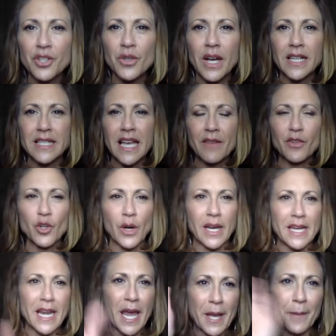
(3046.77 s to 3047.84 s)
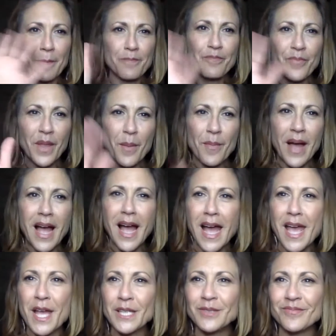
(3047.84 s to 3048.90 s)
You guys have a great night.
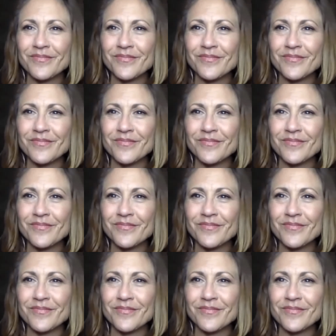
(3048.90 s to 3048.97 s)
Bye.